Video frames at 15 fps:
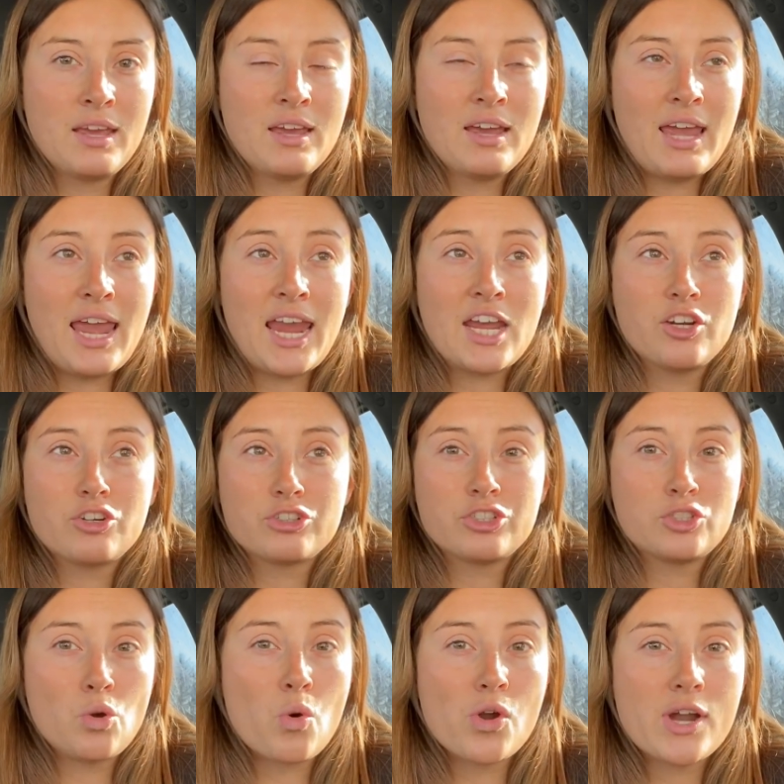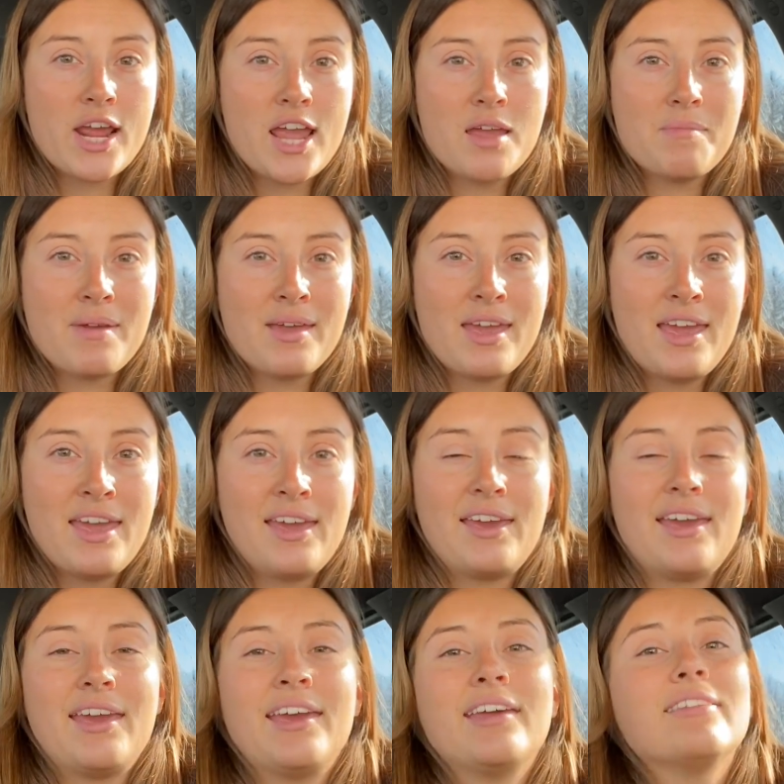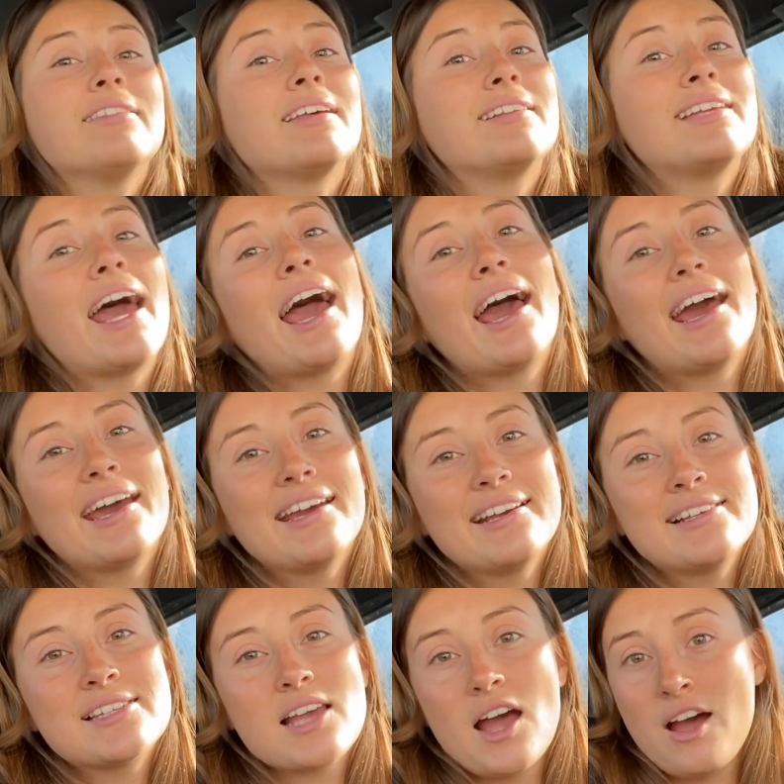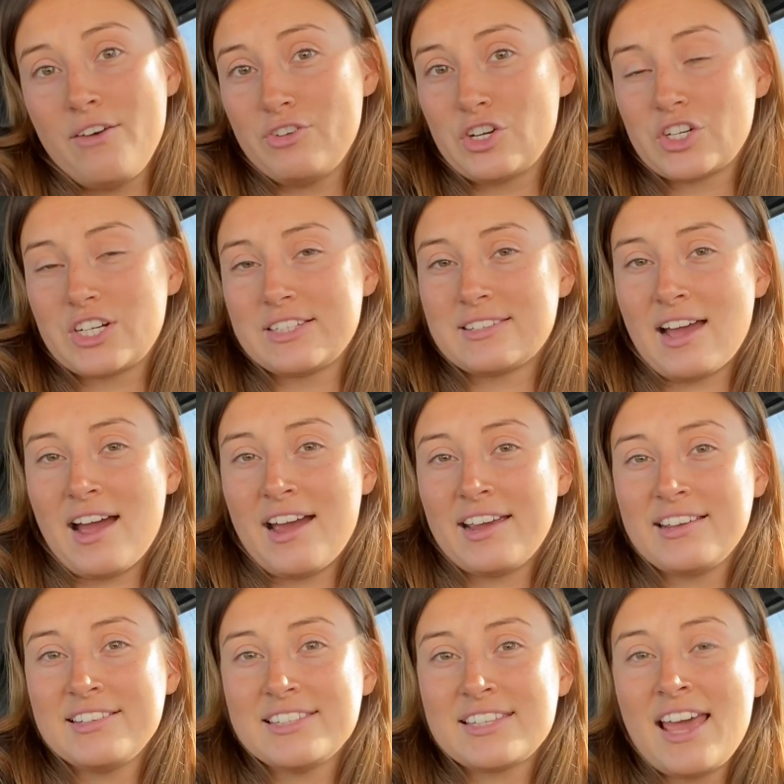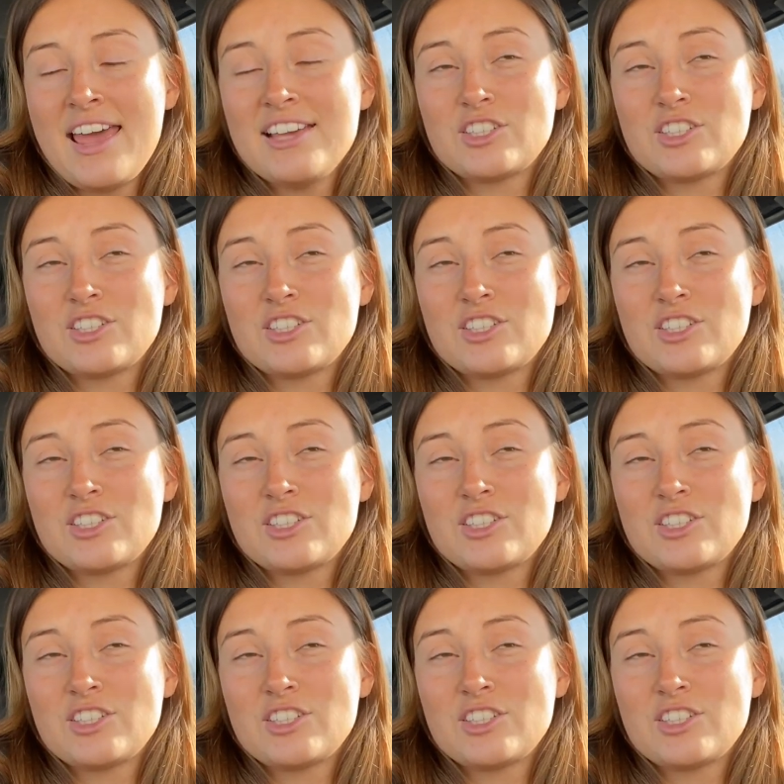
and your store name in the tags of your designs.